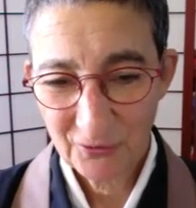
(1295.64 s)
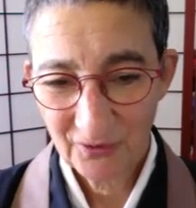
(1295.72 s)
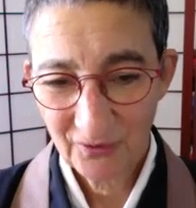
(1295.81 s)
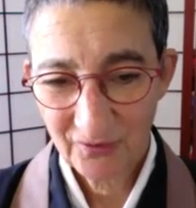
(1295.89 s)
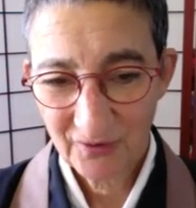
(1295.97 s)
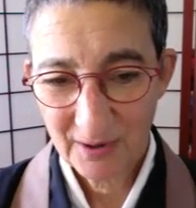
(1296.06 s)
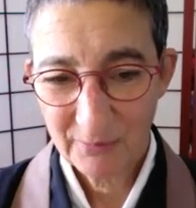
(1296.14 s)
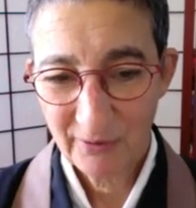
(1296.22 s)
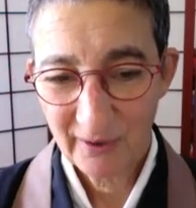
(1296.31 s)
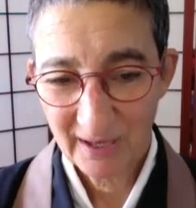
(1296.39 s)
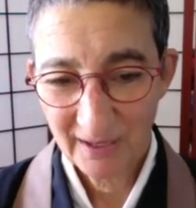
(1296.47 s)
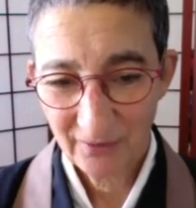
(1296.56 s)
And so,
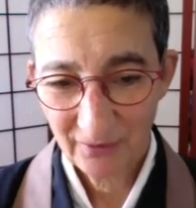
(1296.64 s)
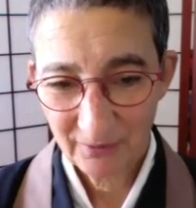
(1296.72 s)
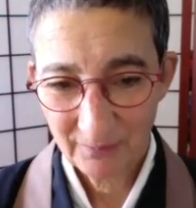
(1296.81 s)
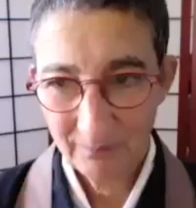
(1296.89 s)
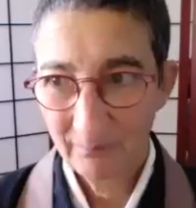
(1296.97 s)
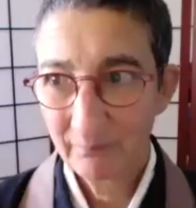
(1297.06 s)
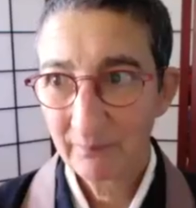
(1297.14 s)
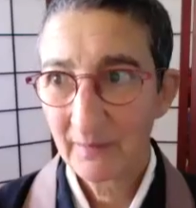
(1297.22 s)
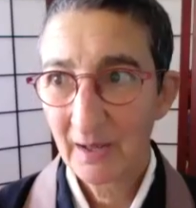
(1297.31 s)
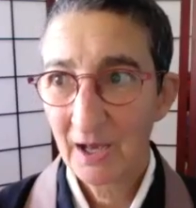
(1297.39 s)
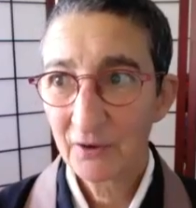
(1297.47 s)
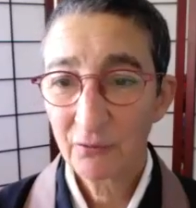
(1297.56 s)
to summarize,
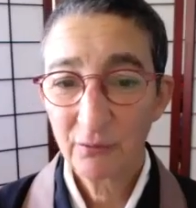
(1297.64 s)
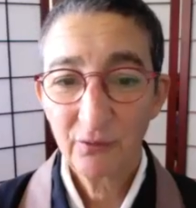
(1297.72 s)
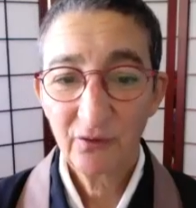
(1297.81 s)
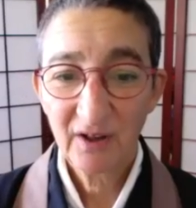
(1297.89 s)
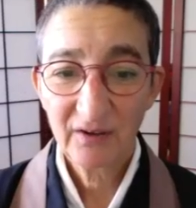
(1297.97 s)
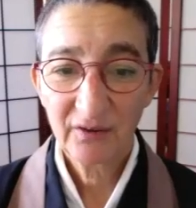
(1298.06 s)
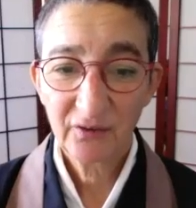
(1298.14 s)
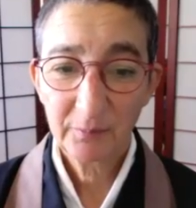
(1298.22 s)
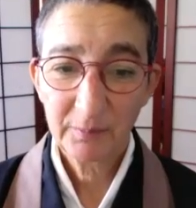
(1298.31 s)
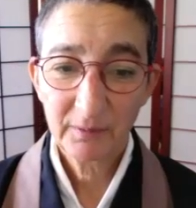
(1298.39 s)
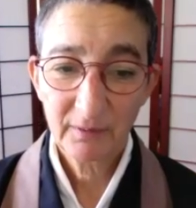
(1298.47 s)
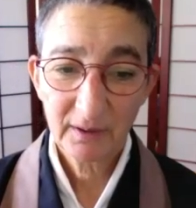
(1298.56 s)
a true
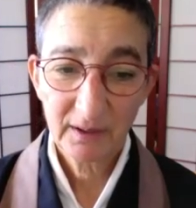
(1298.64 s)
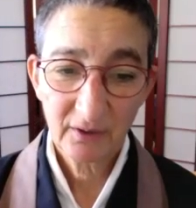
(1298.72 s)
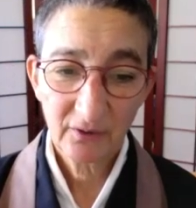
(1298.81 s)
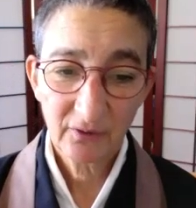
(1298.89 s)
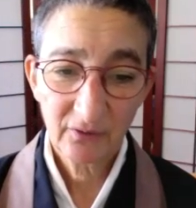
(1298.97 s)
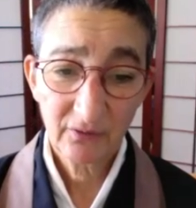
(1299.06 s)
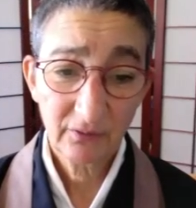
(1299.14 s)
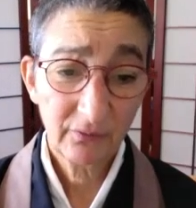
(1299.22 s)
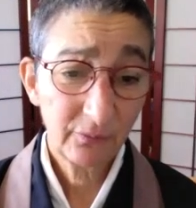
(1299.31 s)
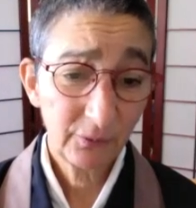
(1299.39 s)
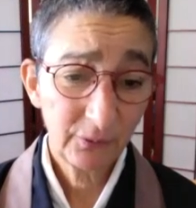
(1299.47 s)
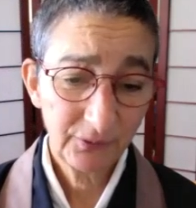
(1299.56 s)
Zen spirit is a
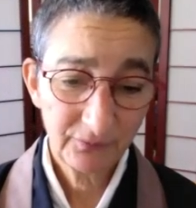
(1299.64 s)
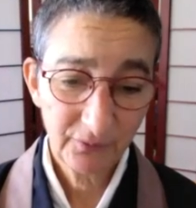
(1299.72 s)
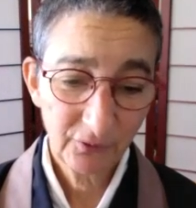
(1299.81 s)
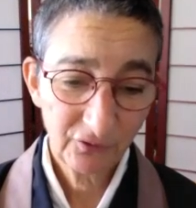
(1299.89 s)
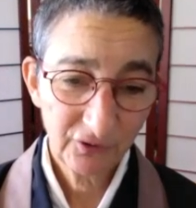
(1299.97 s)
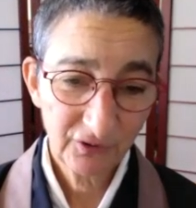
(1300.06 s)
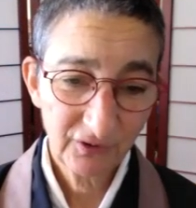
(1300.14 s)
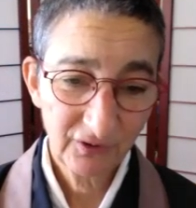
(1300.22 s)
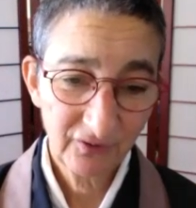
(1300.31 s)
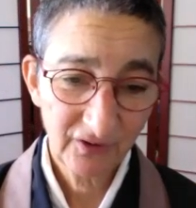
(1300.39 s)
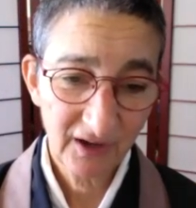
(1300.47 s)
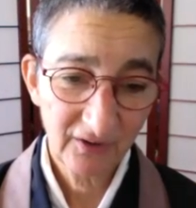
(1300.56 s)
full devotion
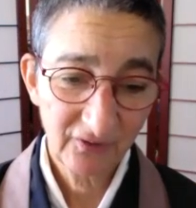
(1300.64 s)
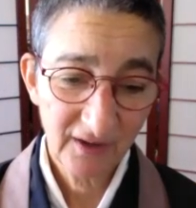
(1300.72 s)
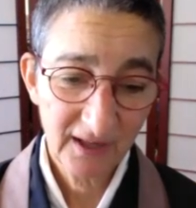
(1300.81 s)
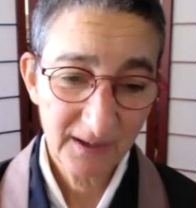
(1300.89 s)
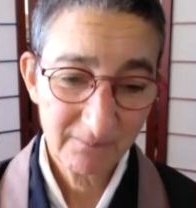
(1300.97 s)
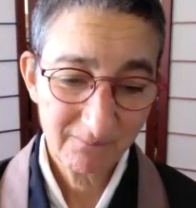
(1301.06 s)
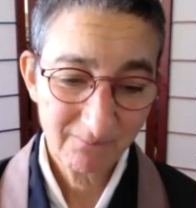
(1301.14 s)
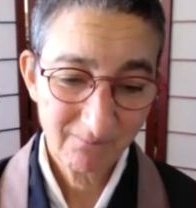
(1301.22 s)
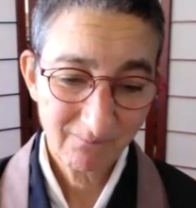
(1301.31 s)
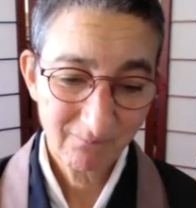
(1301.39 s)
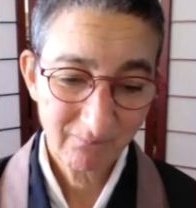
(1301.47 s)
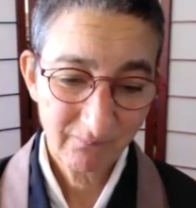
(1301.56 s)
to zazen,
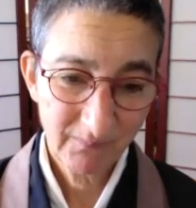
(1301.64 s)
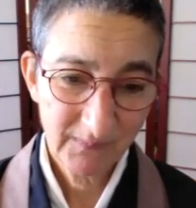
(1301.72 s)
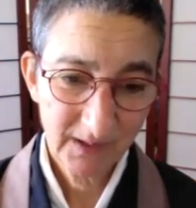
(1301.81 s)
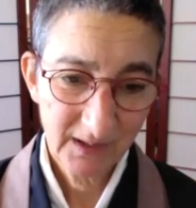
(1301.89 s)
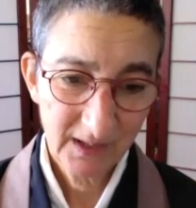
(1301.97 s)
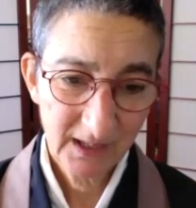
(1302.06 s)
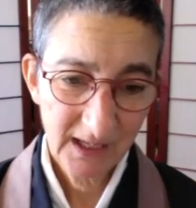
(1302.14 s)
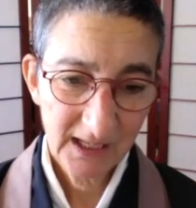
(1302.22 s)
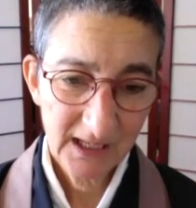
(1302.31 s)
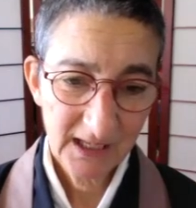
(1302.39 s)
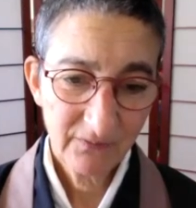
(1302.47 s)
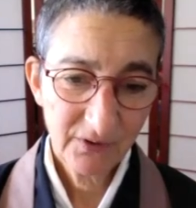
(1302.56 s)

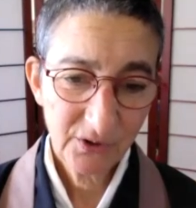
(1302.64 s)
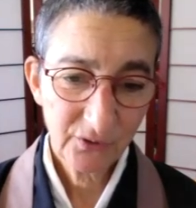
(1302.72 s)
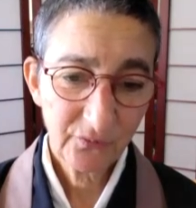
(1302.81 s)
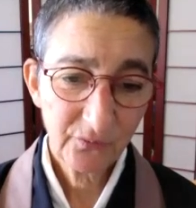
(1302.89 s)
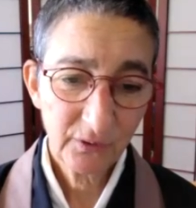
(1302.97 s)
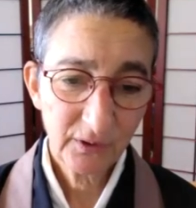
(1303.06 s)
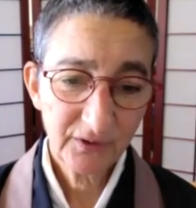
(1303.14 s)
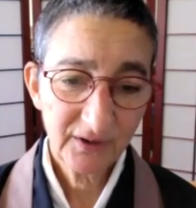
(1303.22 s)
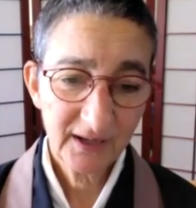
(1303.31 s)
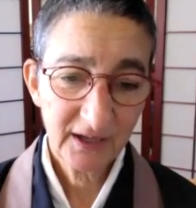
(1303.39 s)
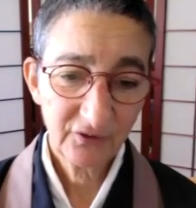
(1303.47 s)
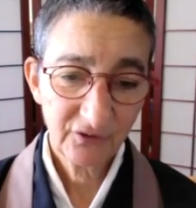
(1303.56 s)
giving your full
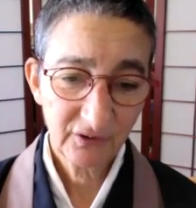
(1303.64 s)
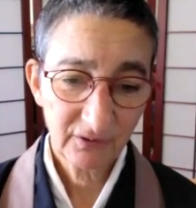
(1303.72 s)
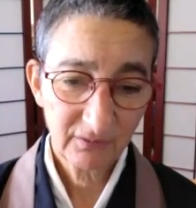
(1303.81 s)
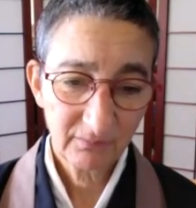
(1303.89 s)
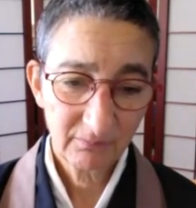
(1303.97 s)
attention